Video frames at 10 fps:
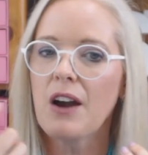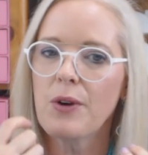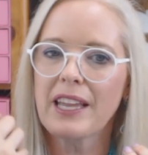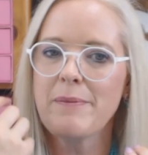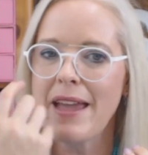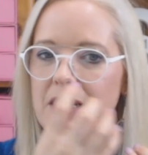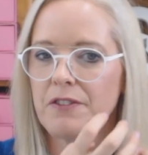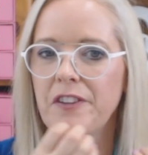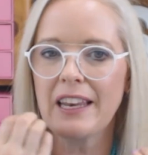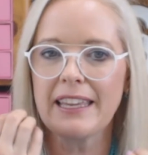I
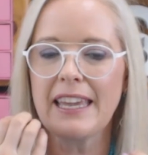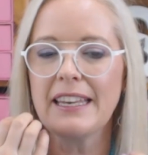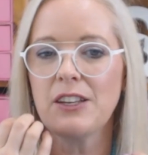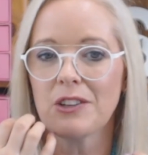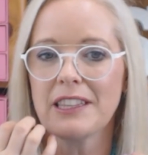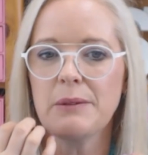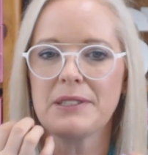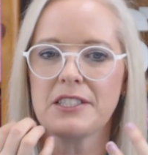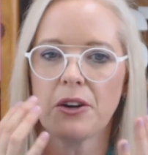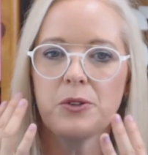recommend filling in your
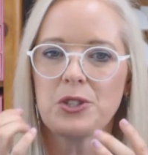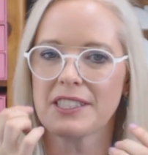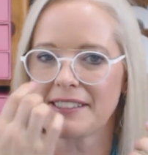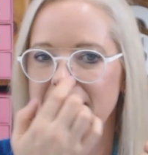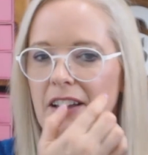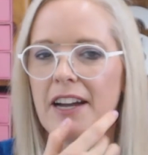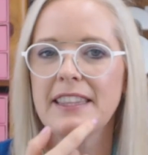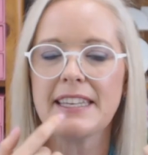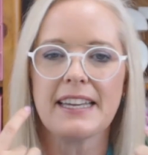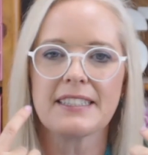lips. Don't just
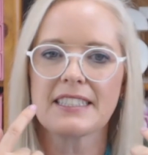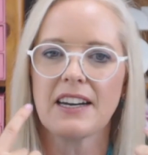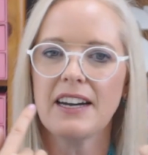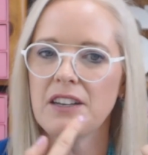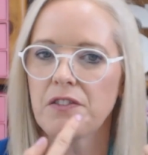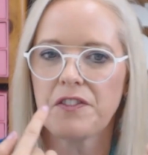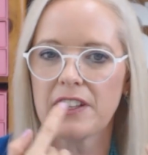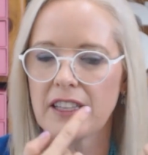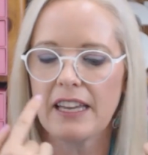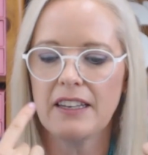line the outside,
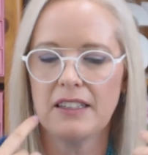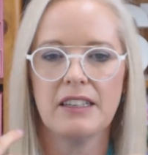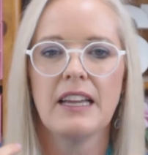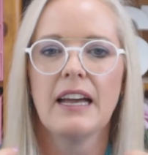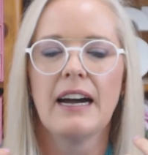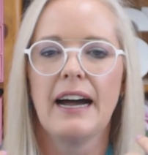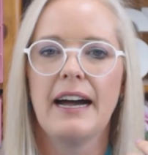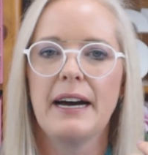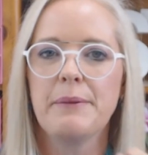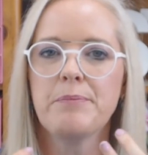fill in,
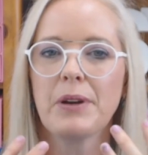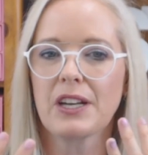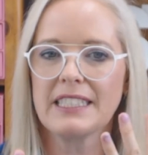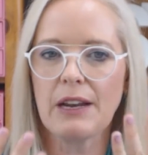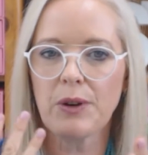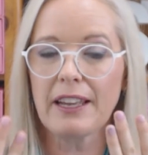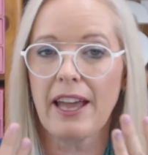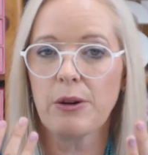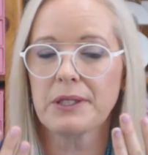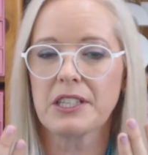because that
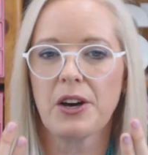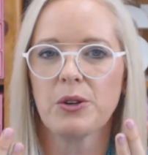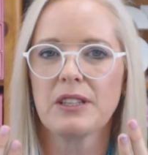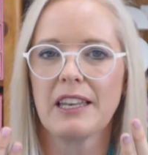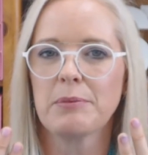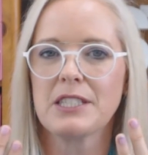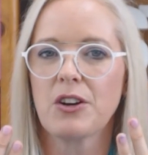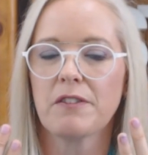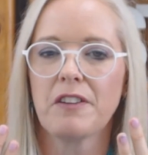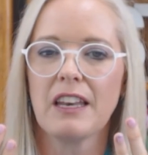really helps to hold the
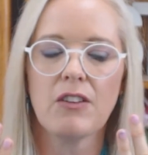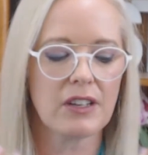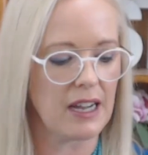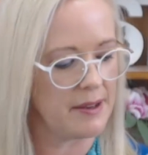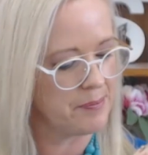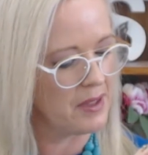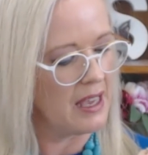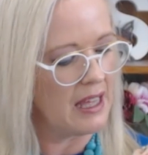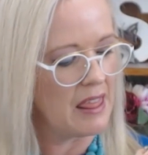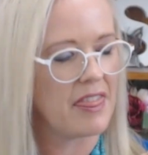lipstick on for longer.
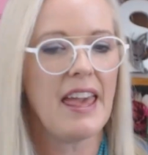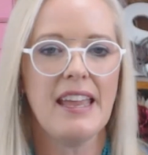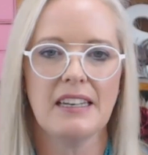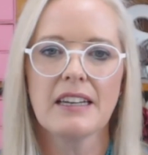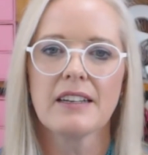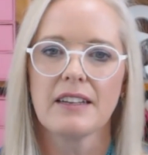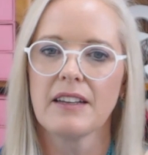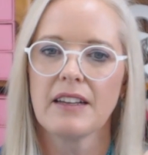Then